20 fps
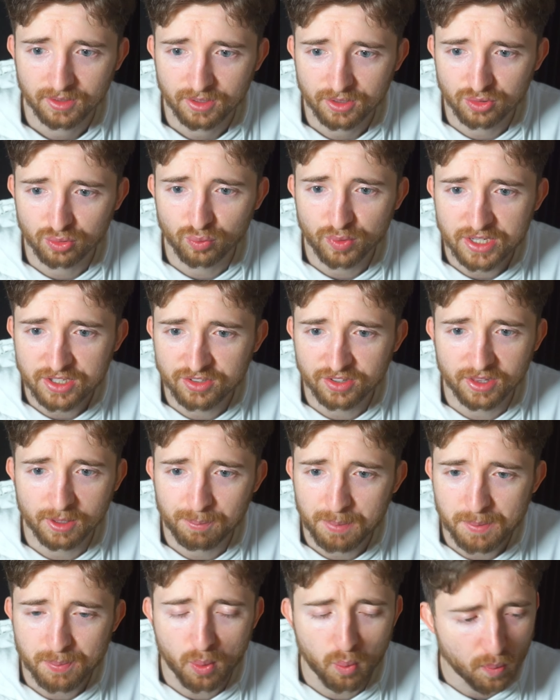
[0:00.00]
There's a reason
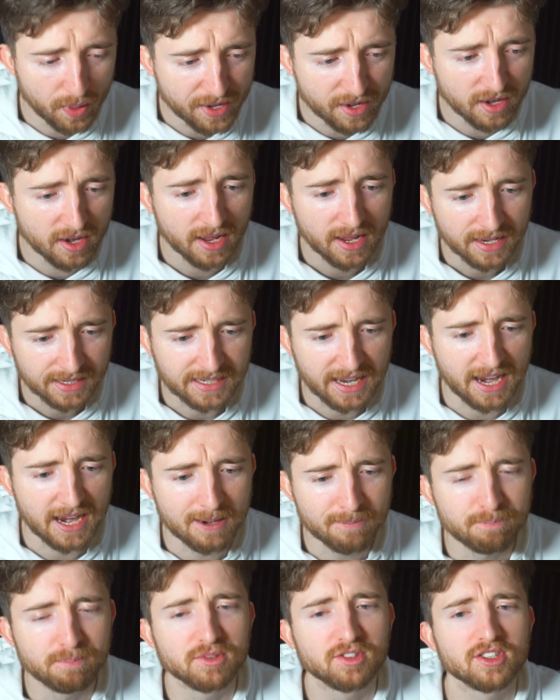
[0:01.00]
that people win
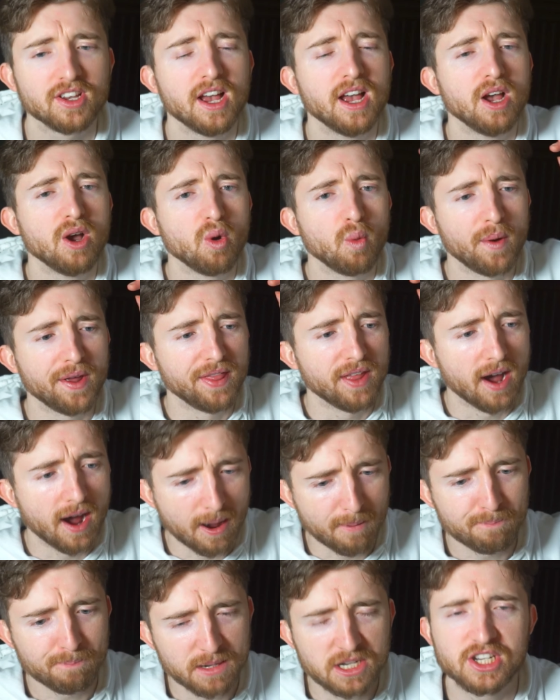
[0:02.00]
games when they're
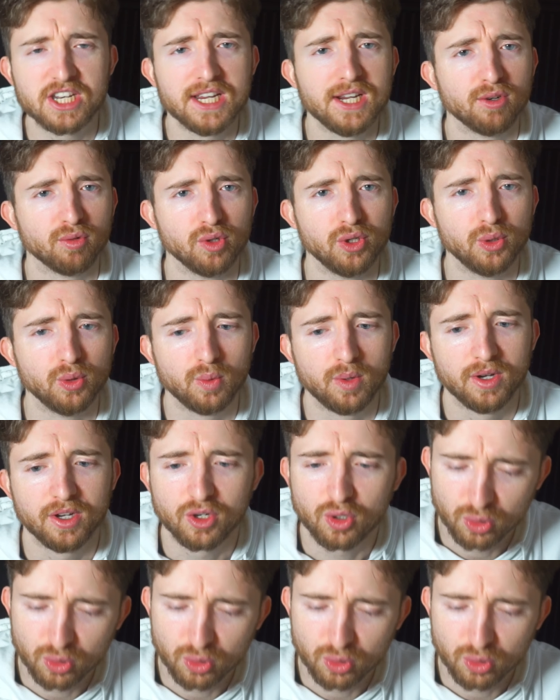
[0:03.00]
up material,